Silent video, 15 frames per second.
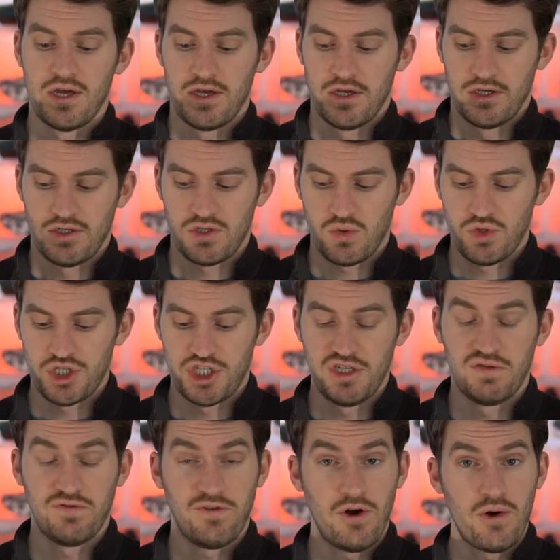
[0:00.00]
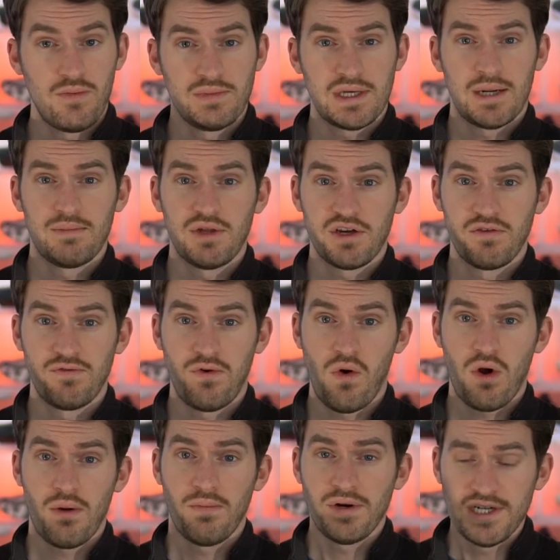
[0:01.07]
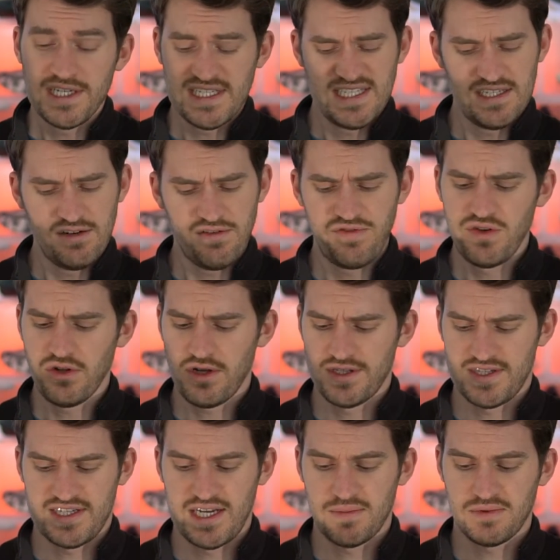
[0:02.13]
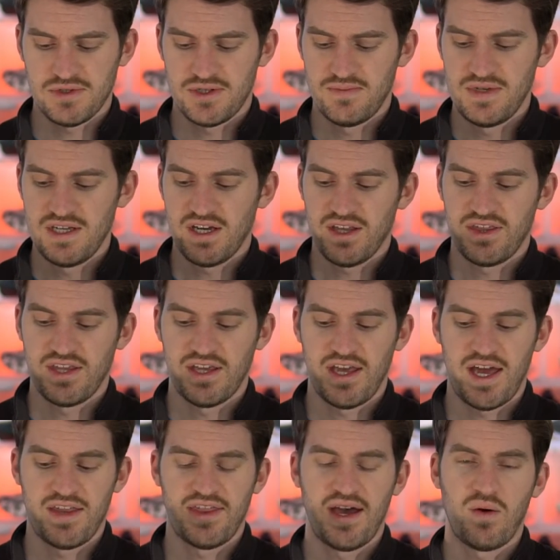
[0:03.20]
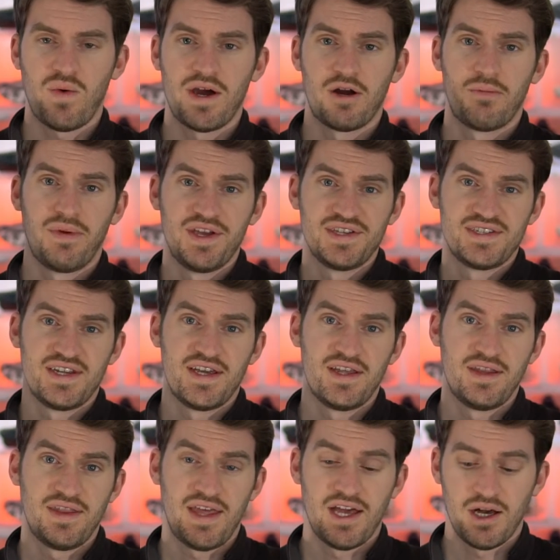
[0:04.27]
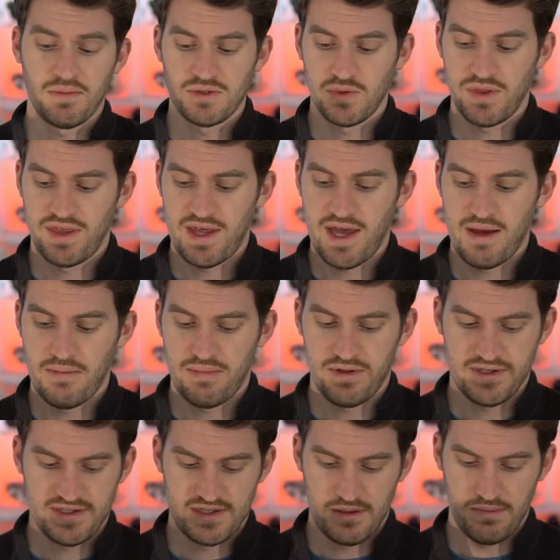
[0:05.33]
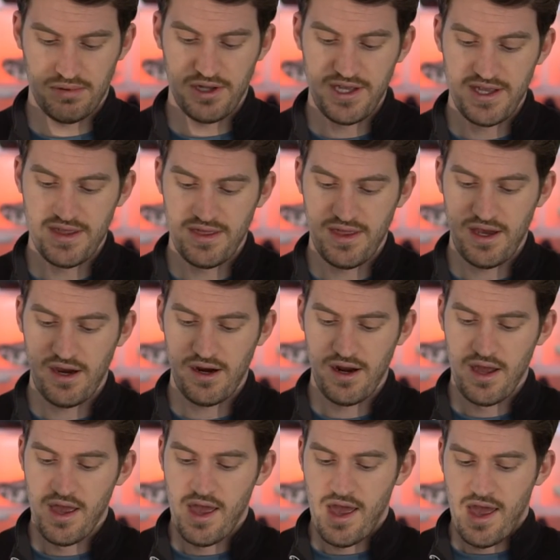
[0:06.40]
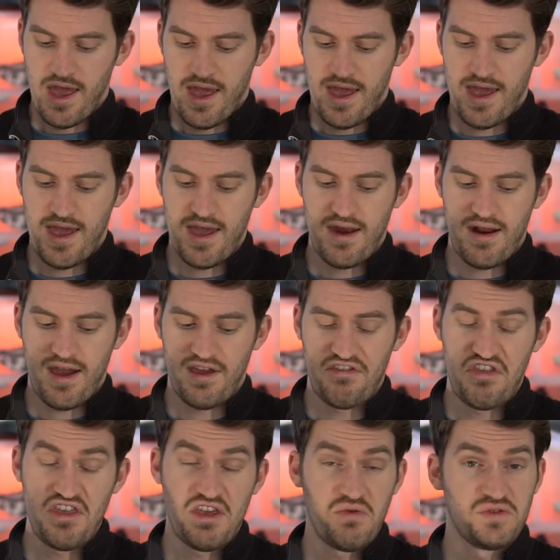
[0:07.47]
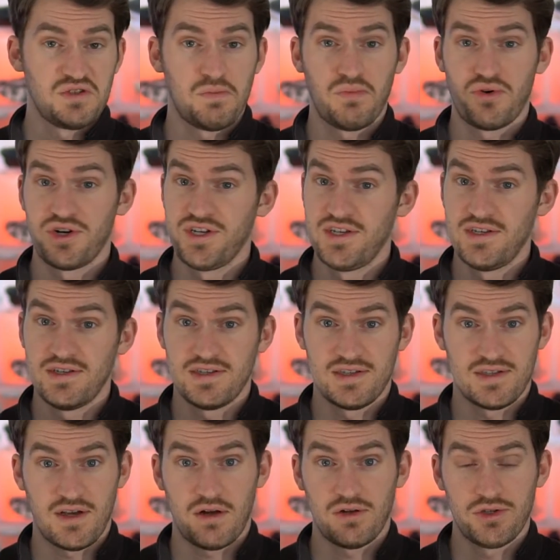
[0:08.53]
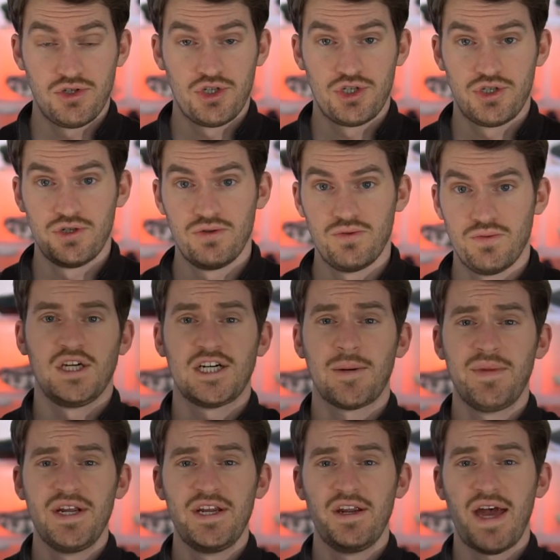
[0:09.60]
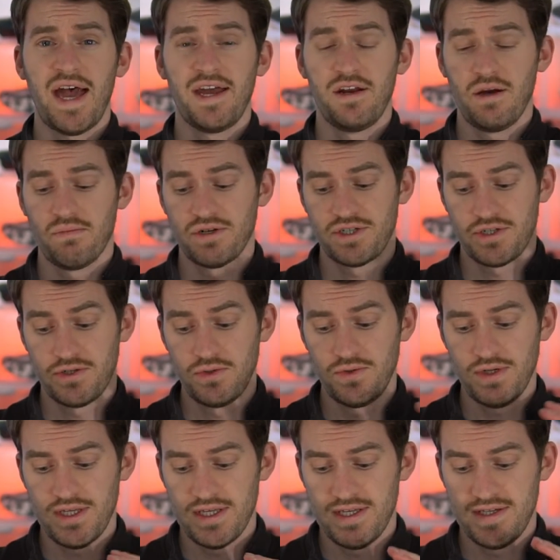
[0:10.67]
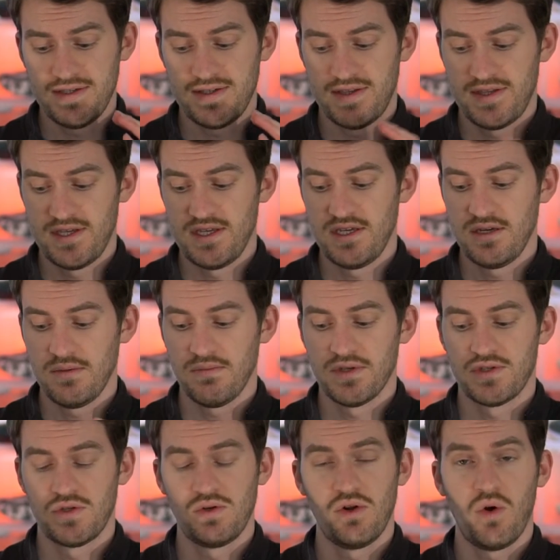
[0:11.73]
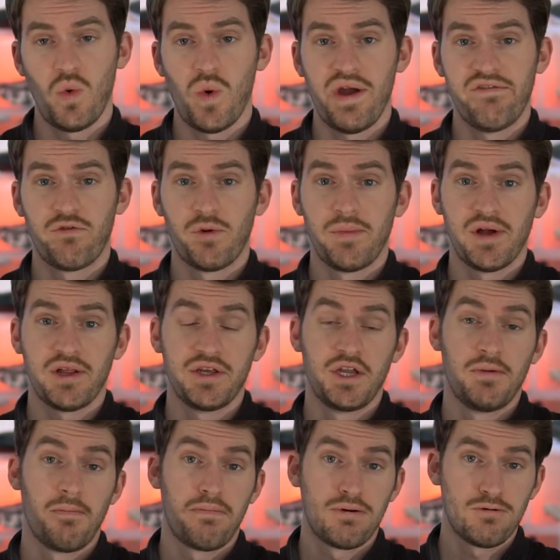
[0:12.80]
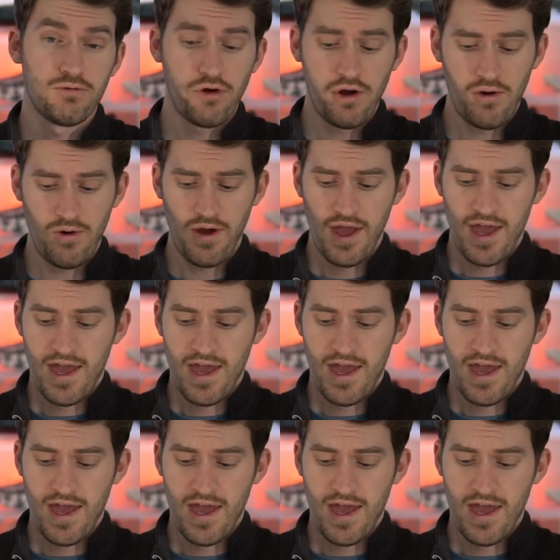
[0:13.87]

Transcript: squishy foam that I'm looking for, but it didn't feel unstable to me. I think it had that wider base net that helped with that, plus the plate in there, and I think it was a pretty solid shoe. Coming in at number 2 is the Mizuno Wave Rebellion Pro,